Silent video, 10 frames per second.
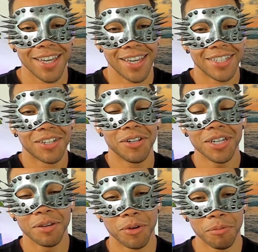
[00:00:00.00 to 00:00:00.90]
he's calling
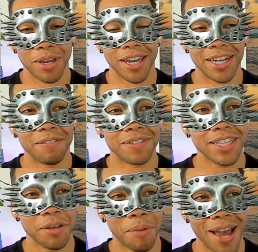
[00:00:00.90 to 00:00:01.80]
it Mermaid. I've seen
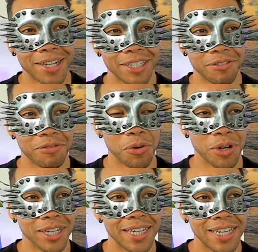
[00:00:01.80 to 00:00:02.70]
the packaging for
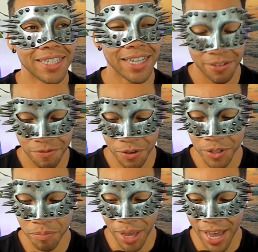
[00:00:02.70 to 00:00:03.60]
it. He said
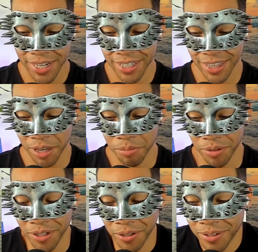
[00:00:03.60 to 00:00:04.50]
first batch that they
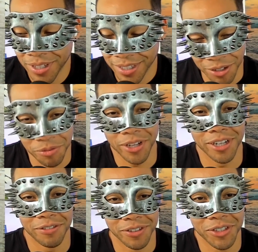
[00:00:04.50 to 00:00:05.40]
produce that's like ready
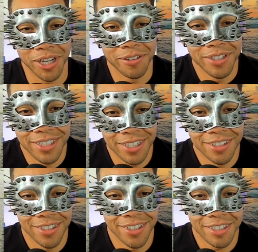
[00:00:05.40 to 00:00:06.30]
for shelves. He's going to
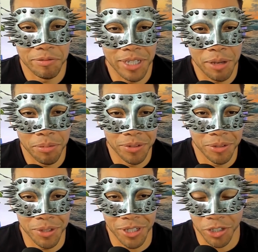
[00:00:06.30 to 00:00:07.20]
send us some samples so
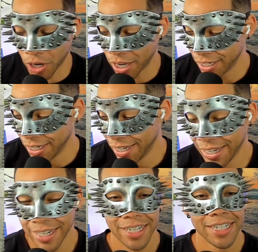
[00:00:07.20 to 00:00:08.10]
we can try it.
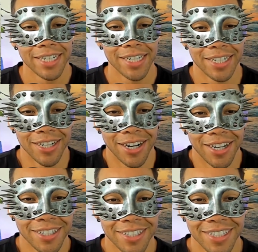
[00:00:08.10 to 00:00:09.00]
All
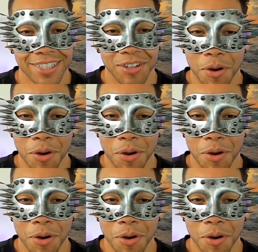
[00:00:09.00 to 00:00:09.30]
right. So,